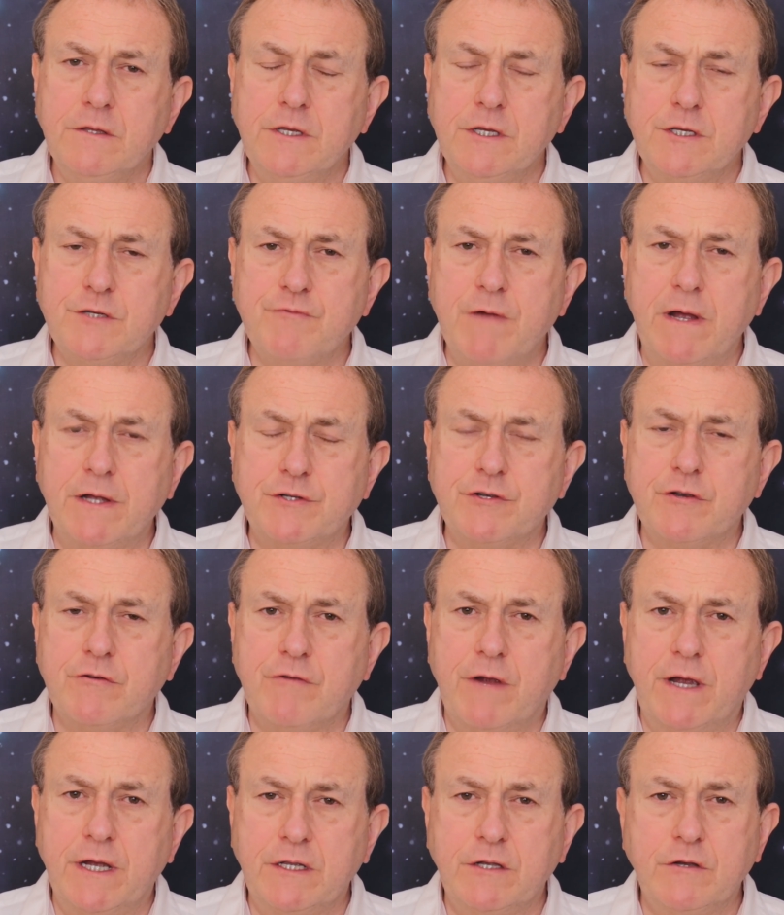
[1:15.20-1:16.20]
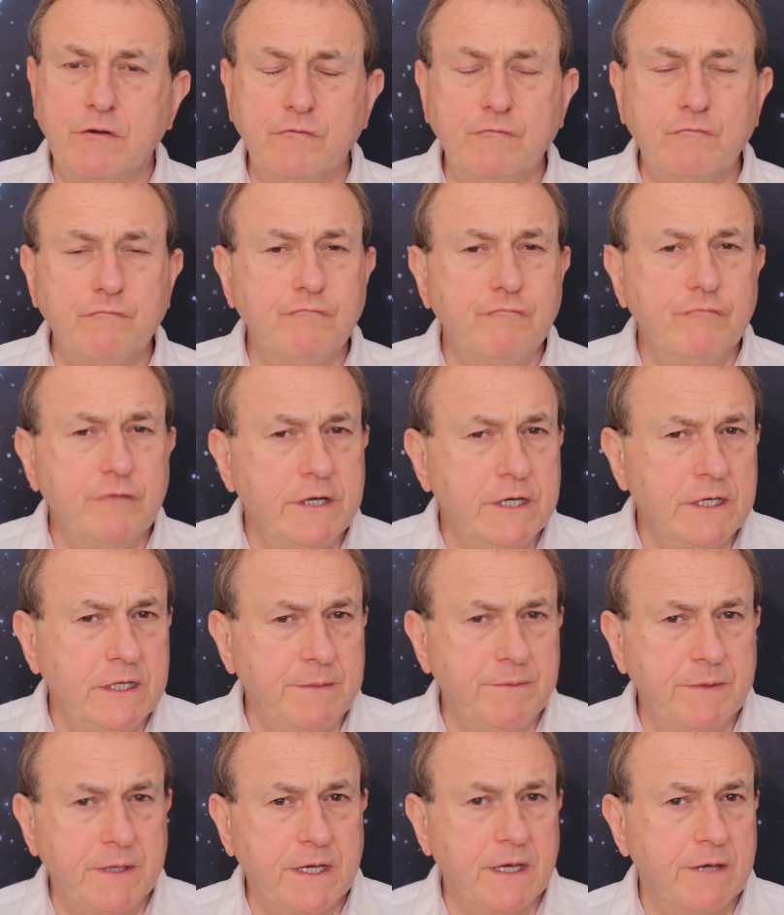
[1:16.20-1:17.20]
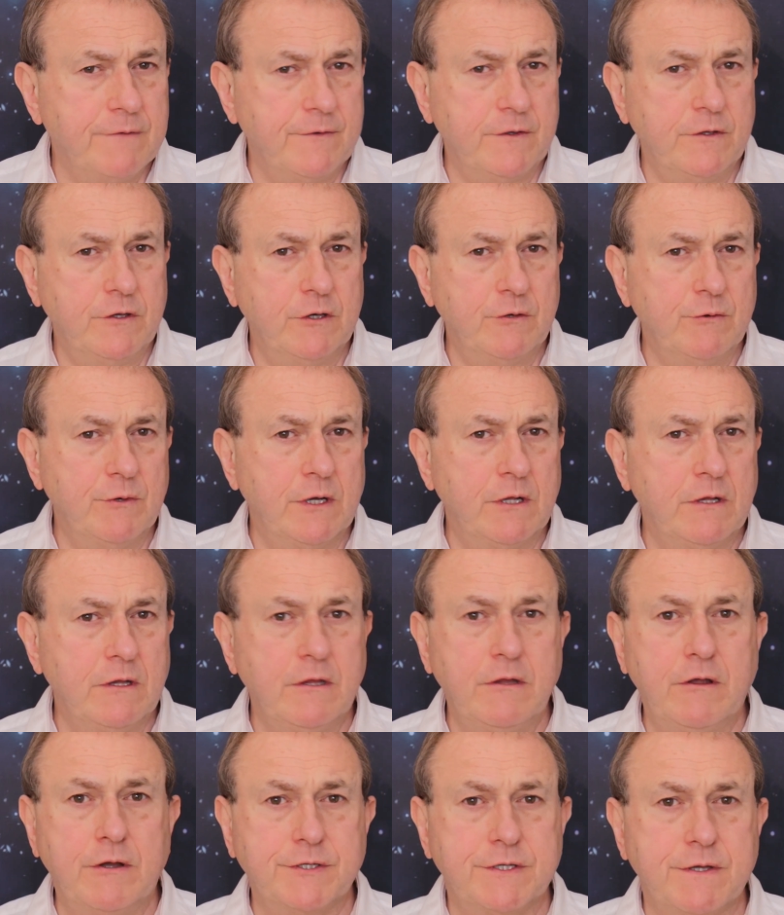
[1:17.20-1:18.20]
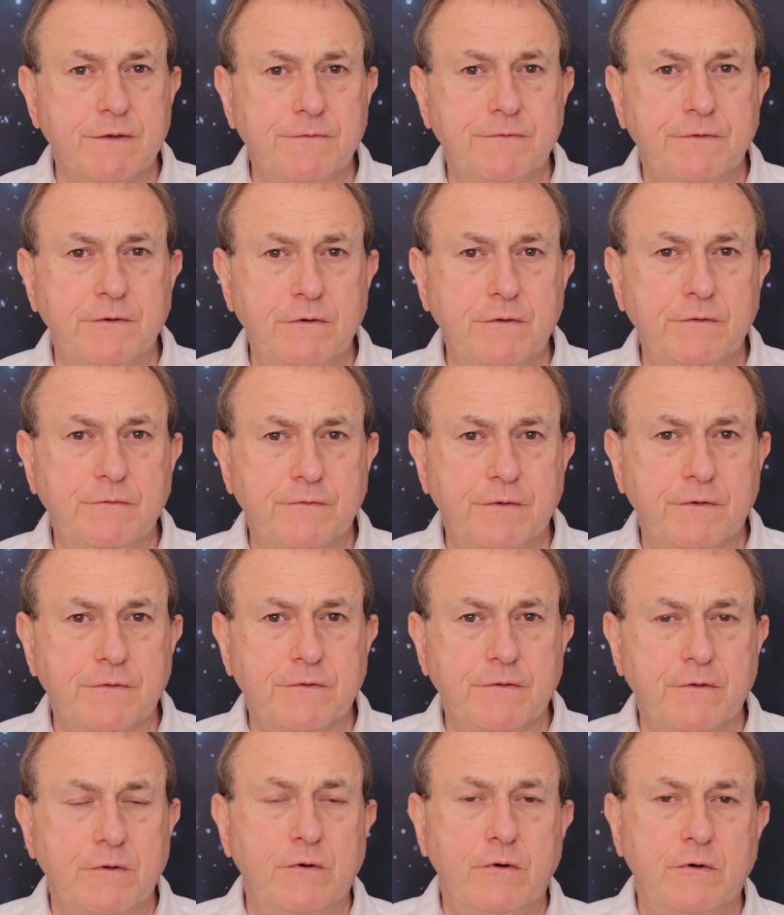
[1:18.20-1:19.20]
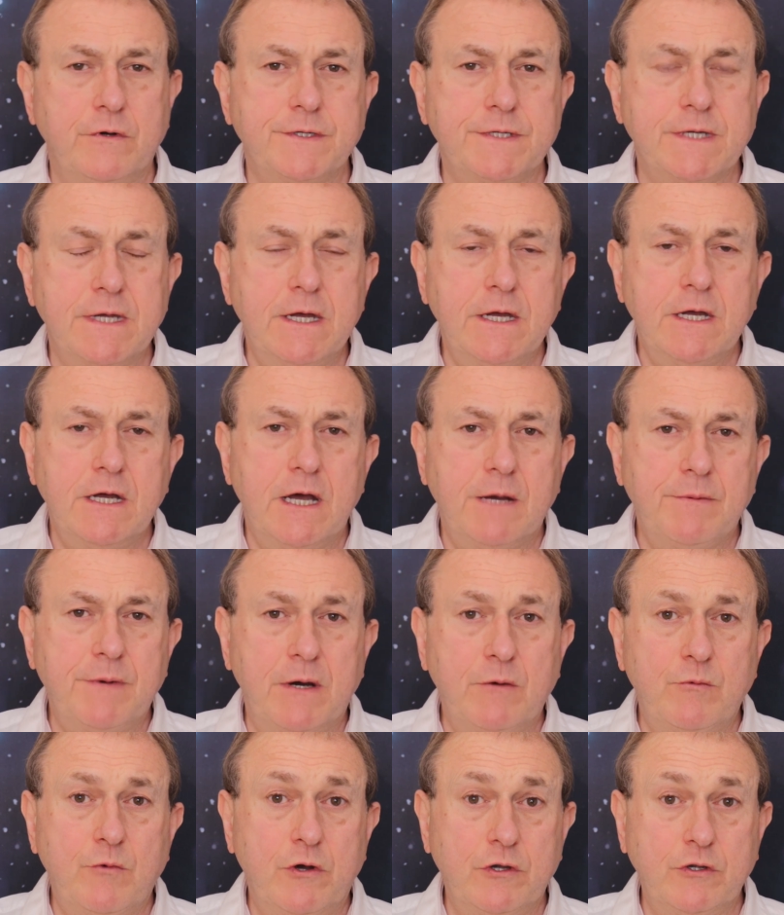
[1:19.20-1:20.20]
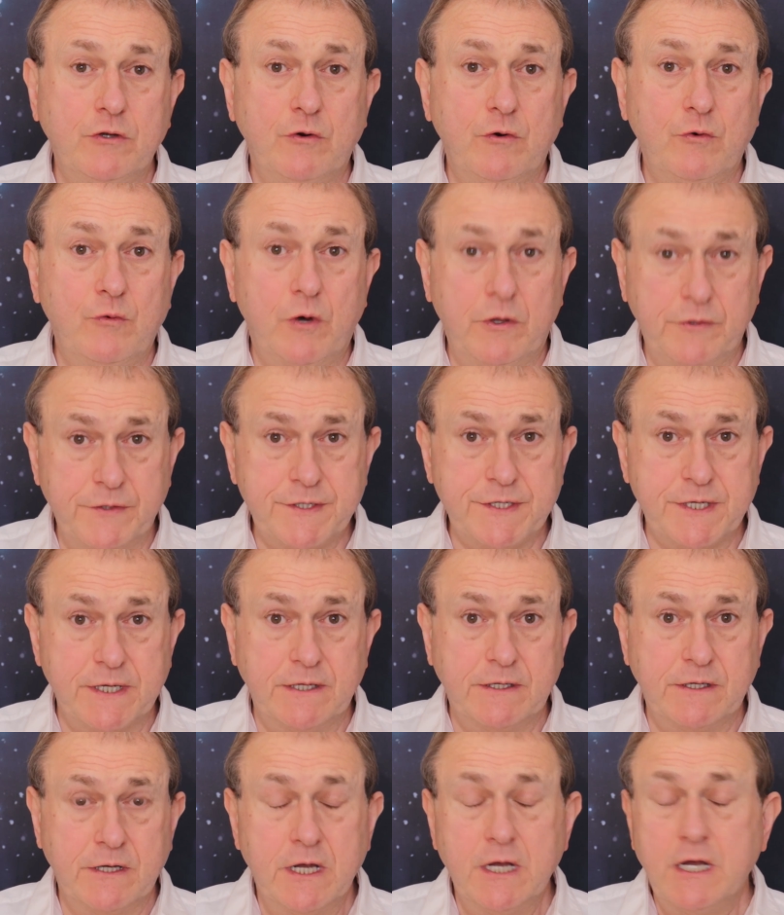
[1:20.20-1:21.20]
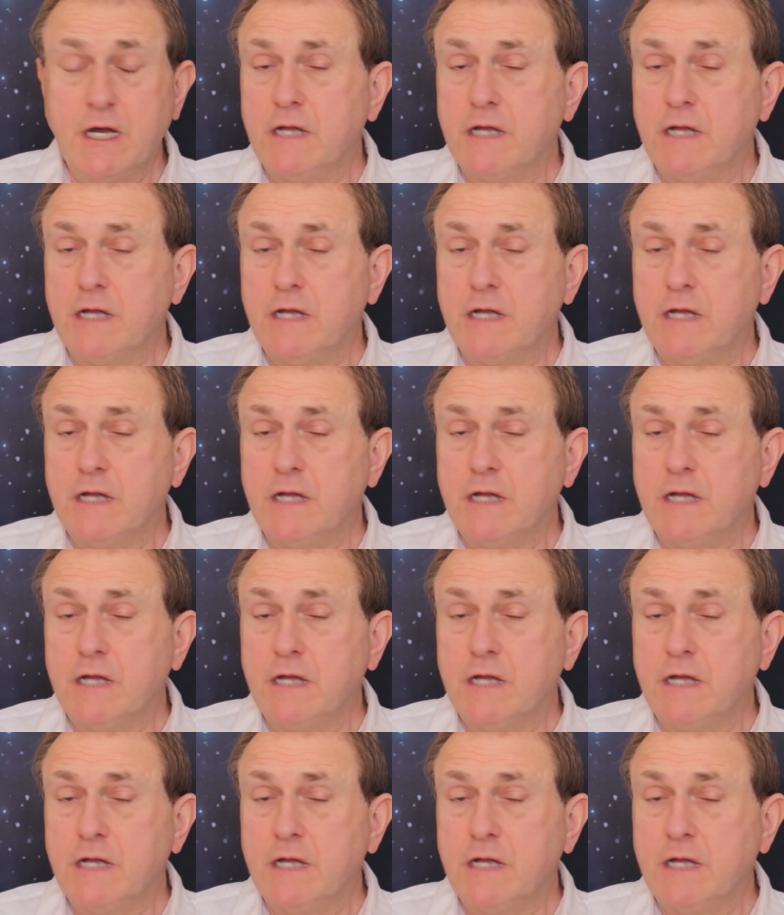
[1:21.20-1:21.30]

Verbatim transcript: This retrograde could really be giving you a lot of food for thought about what you're wanting.